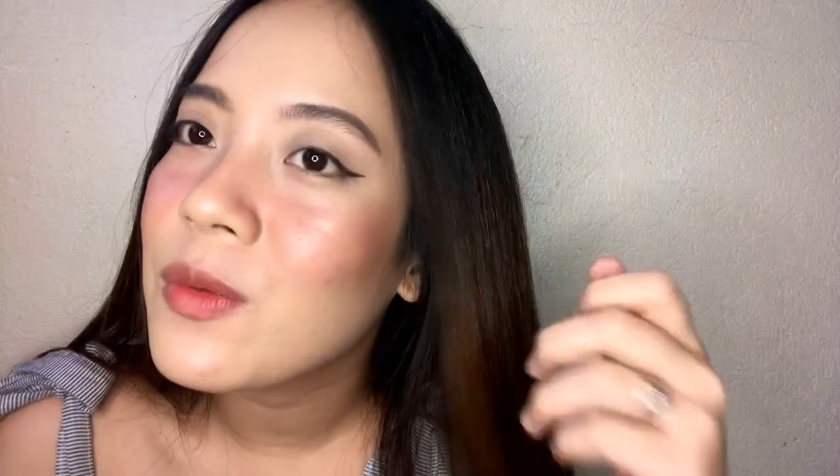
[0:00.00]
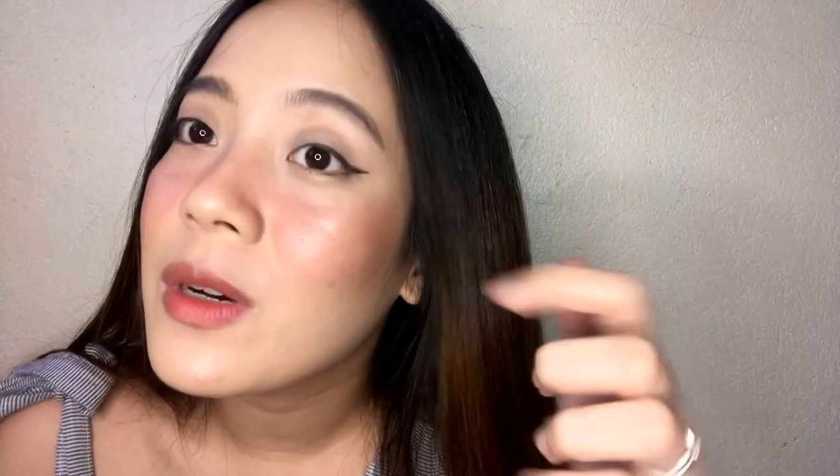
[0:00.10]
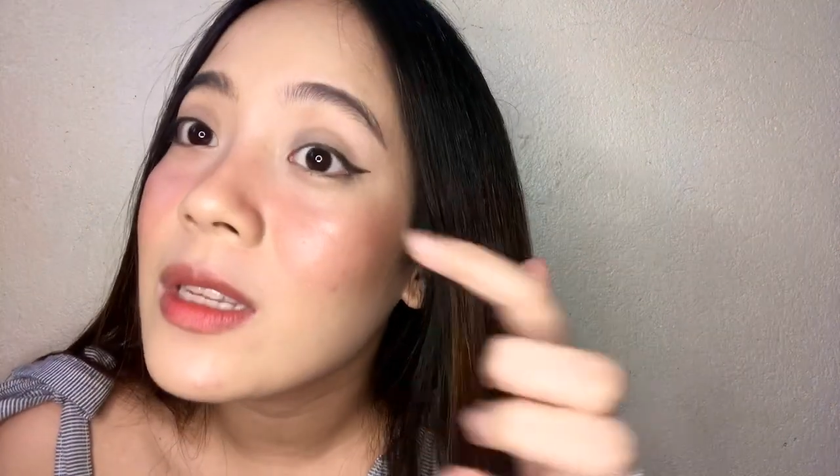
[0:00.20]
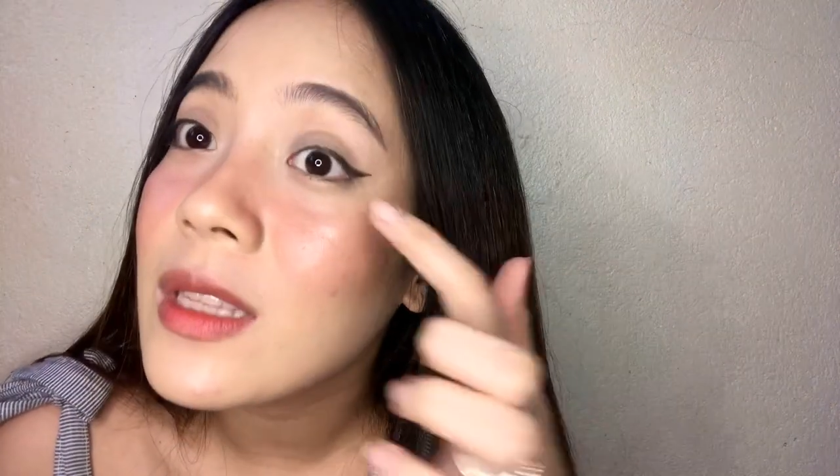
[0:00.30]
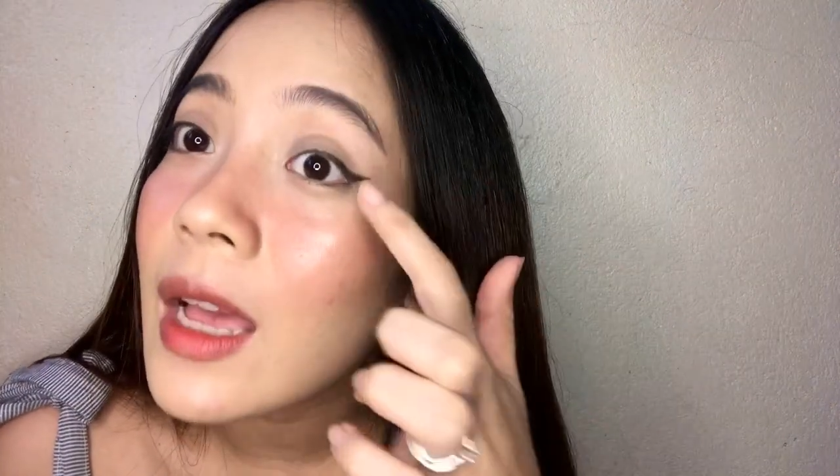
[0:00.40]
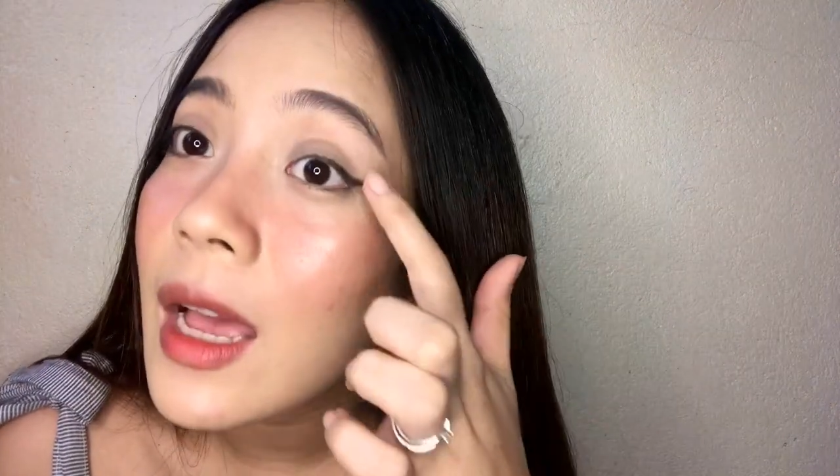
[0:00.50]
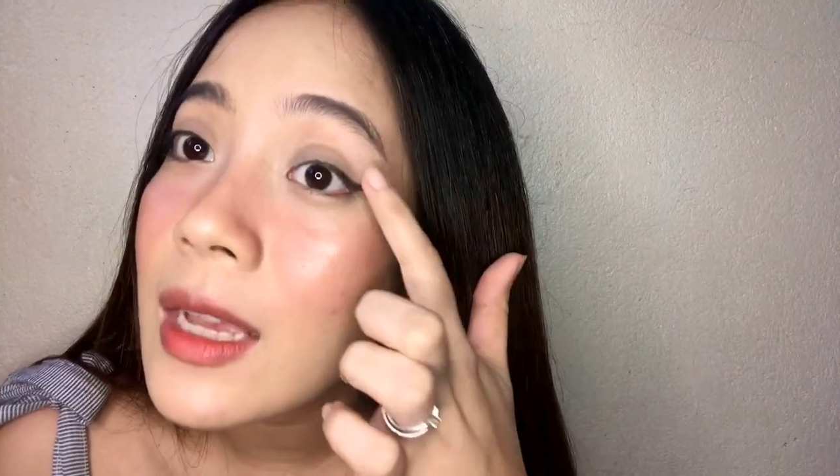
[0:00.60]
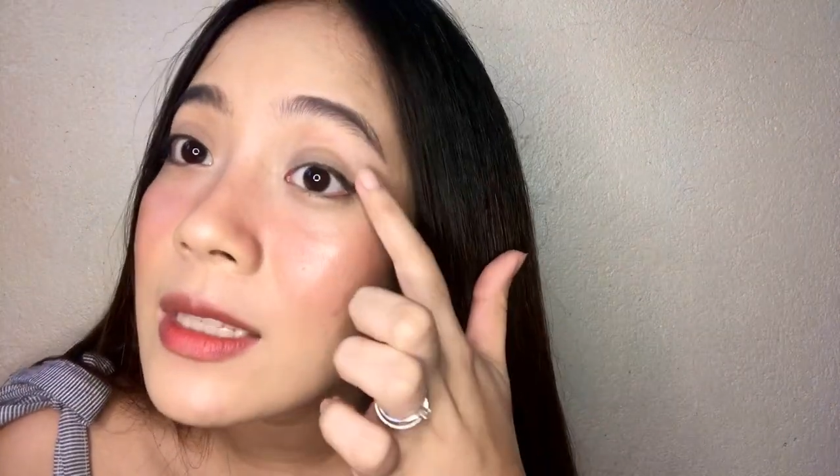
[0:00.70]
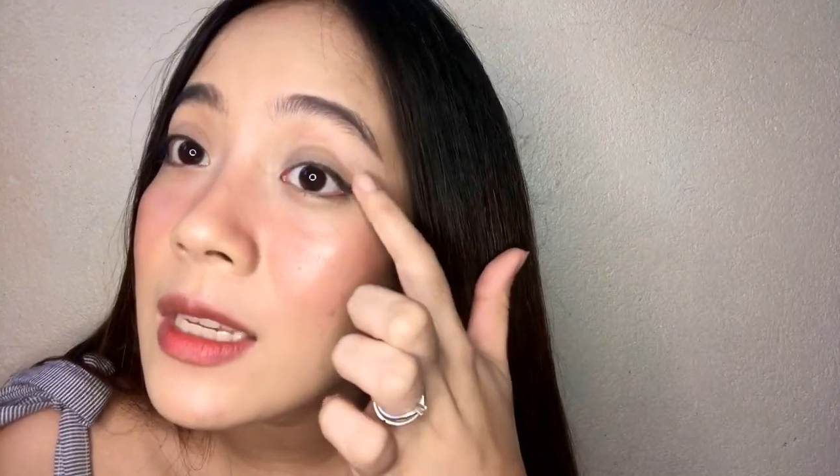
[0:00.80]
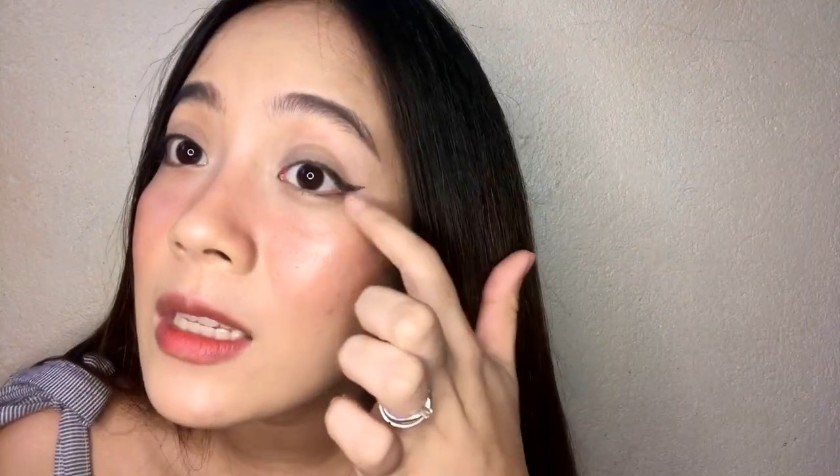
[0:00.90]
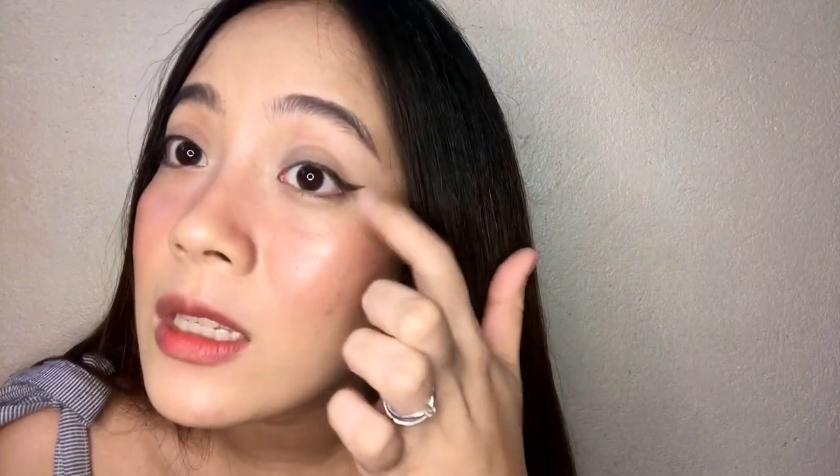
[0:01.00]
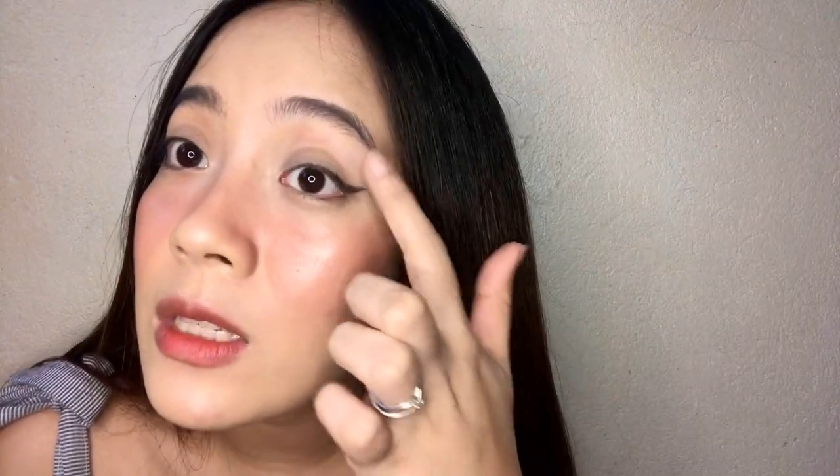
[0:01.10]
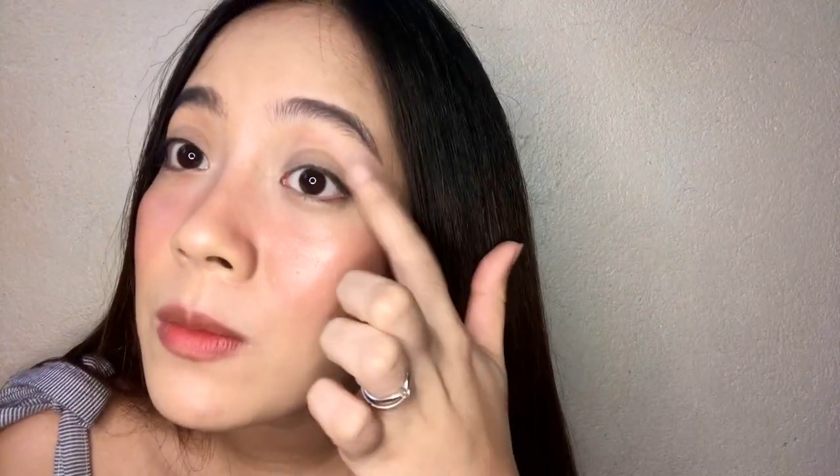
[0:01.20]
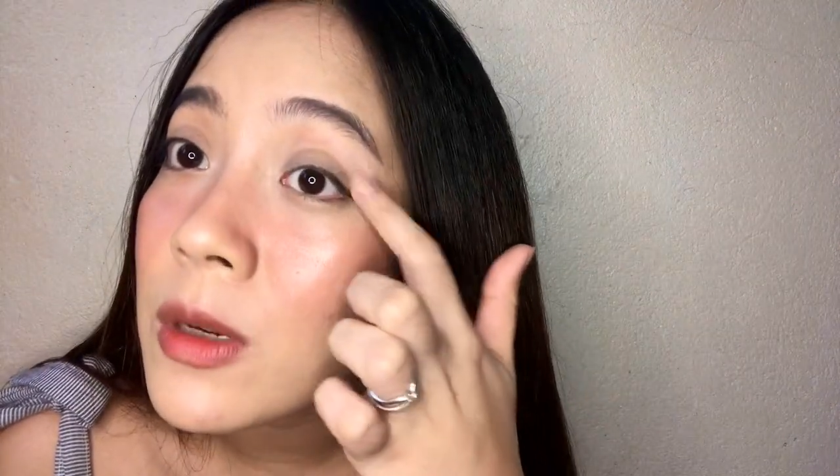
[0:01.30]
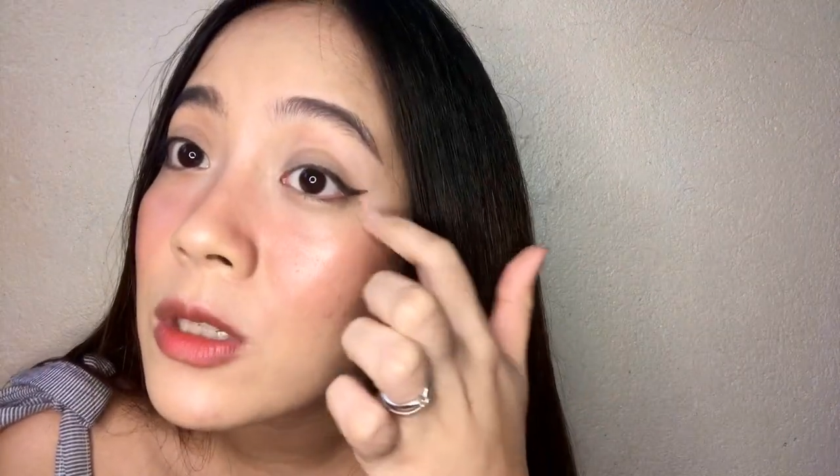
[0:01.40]
one, guys, is
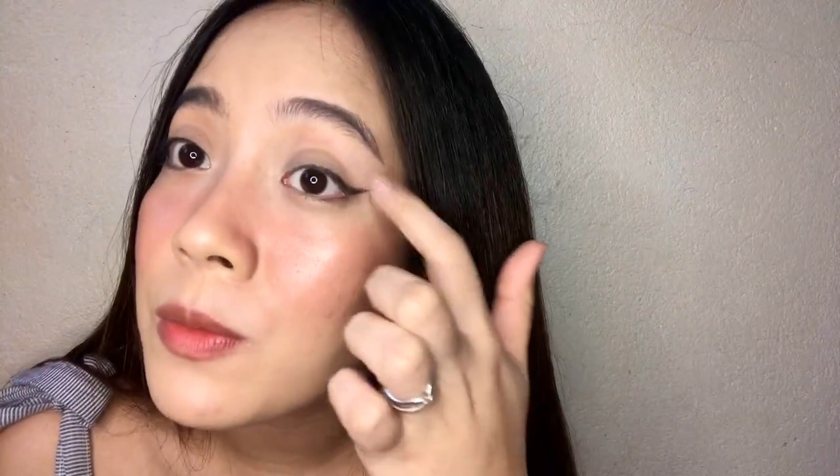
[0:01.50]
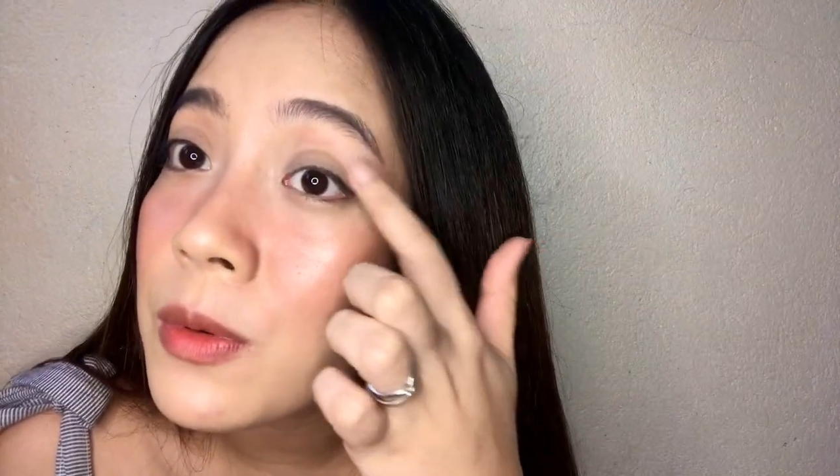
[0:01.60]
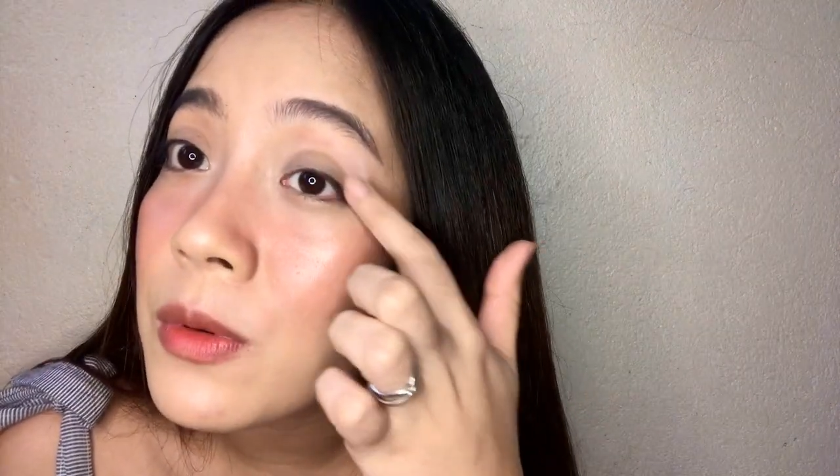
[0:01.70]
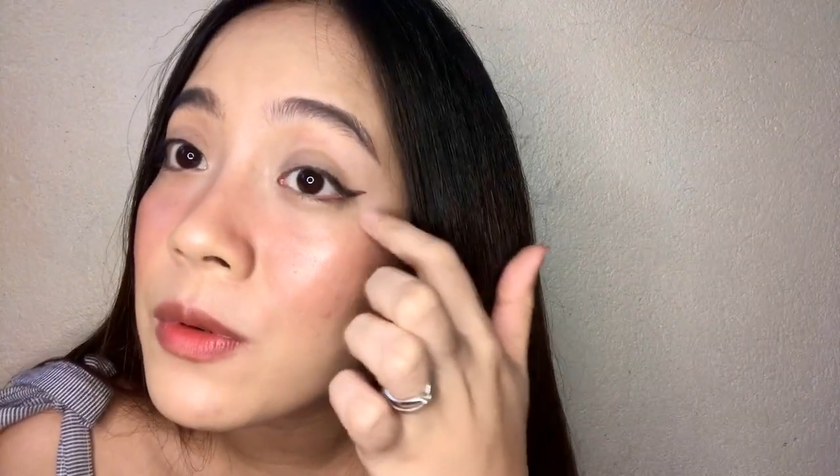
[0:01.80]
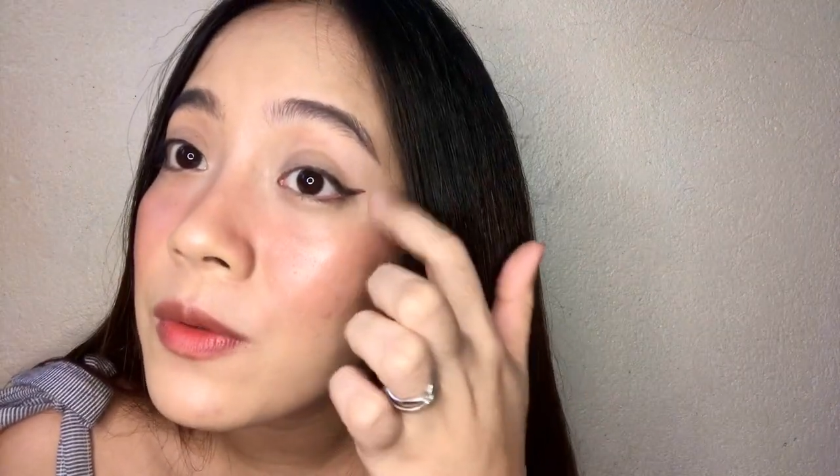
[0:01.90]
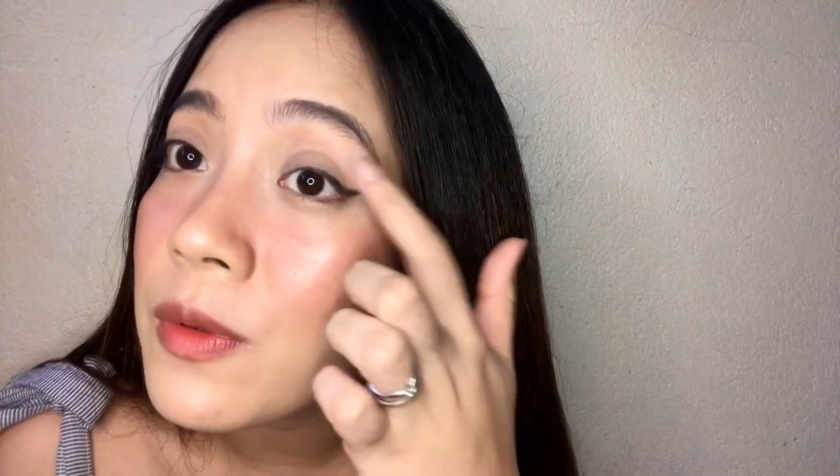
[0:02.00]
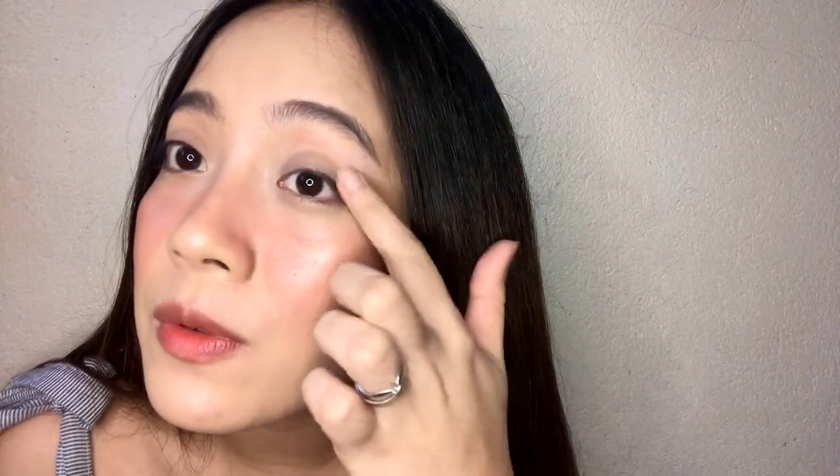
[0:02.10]
smudge proof.